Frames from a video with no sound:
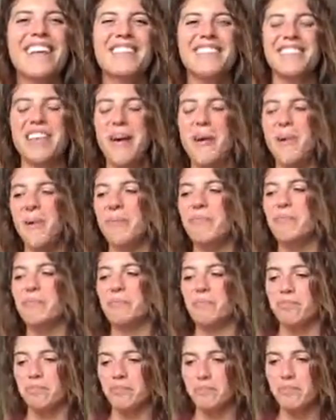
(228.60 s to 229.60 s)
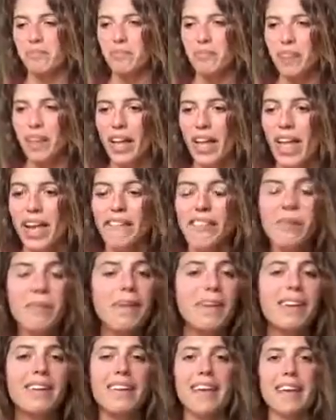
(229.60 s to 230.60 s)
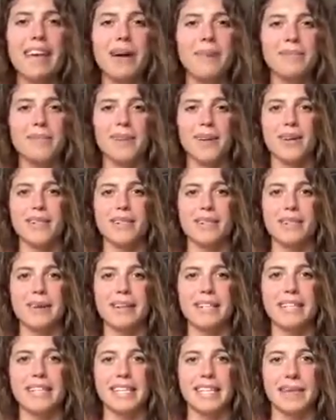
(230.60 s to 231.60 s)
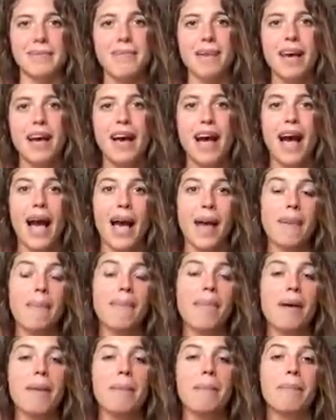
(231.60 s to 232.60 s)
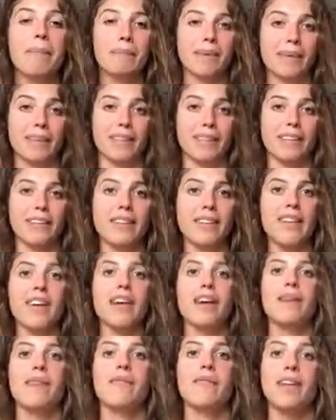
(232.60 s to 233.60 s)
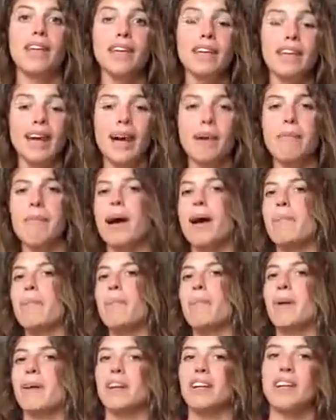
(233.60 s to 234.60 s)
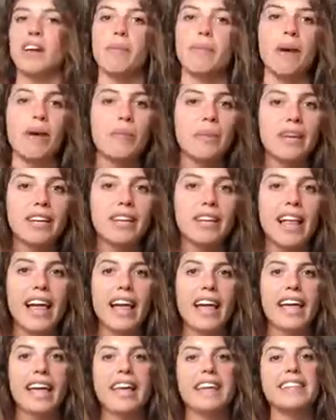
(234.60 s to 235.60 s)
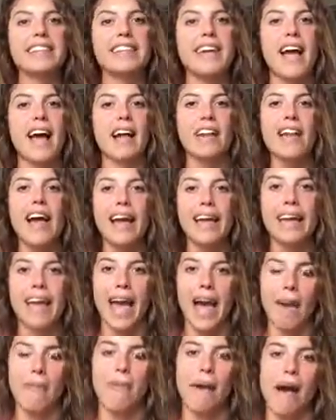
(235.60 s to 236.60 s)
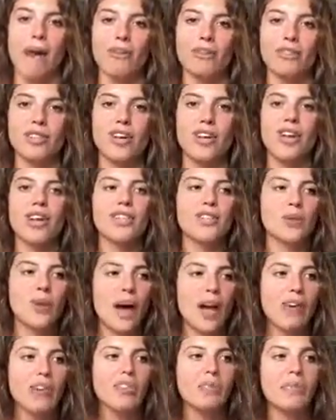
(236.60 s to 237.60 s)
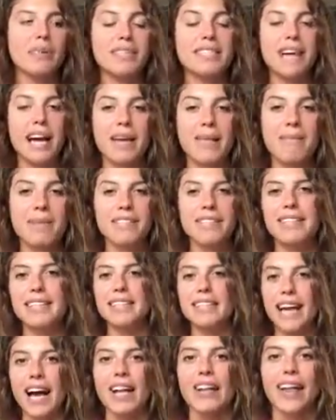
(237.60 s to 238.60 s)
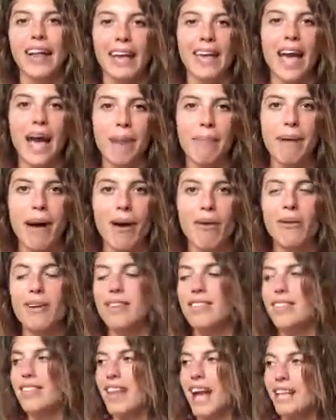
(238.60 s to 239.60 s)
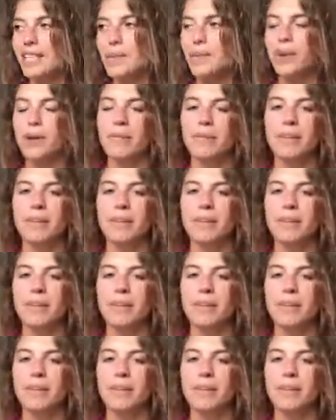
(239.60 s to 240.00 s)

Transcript: So everybody that comes onto my team, I'm building income. I'm putting on my weak leg until I cap out. So I will be diamond until I cap out, and that's when